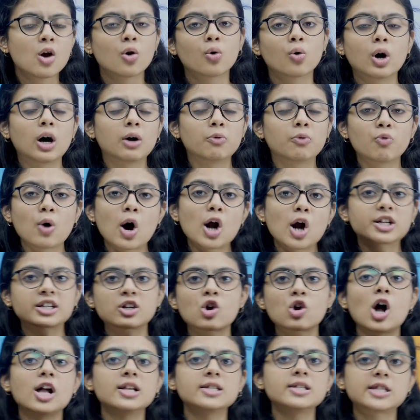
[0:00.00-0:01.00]
Well, what
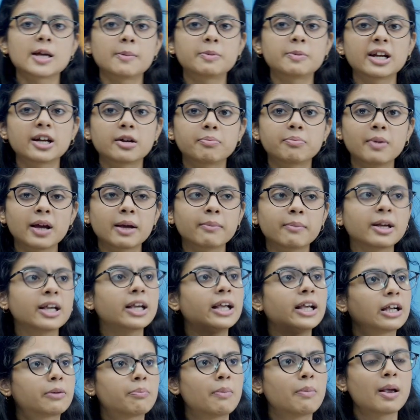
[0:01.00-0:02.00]
concept it may
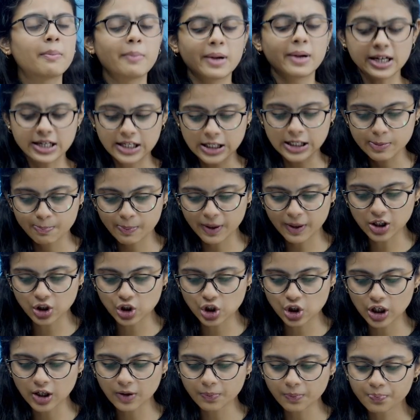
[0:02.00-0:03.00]
be? It may be
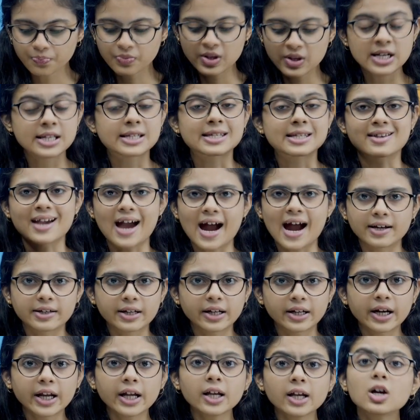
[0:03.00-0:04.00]
dispersion,
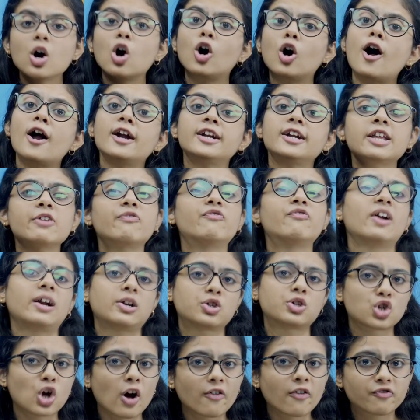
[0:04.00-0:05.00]
scattering, or
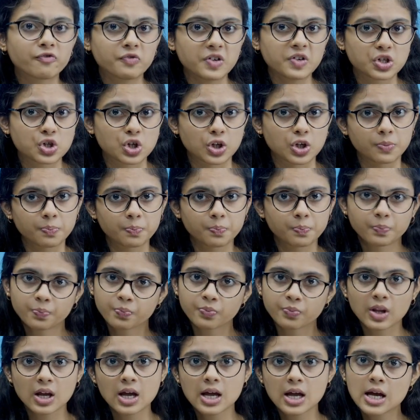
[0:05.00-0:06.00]
defects of vision.
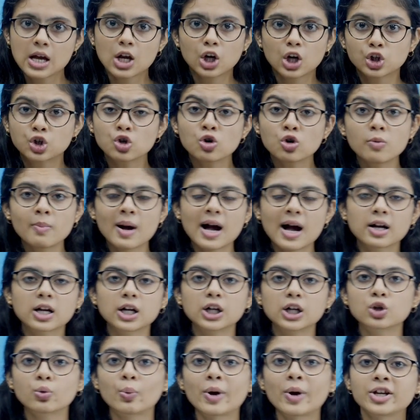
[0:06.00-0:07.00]
2
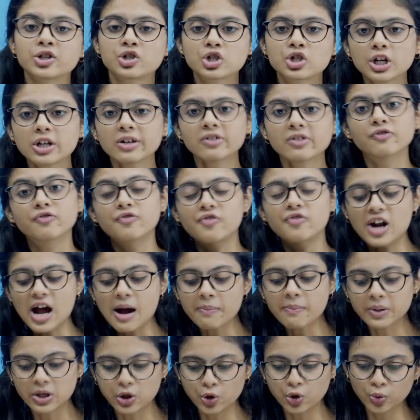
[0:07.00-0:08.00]
marker question from
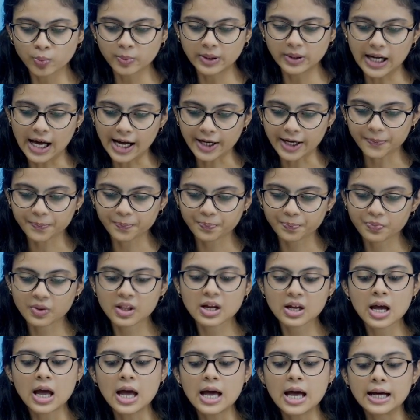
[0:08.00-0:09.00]
human eye,
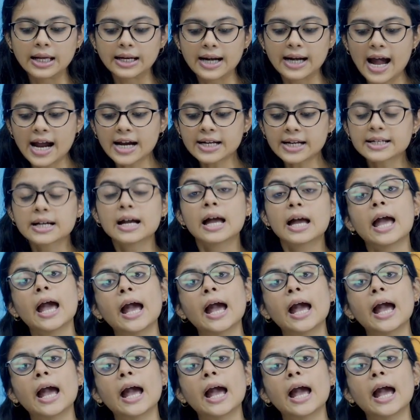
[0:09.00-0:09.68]
right?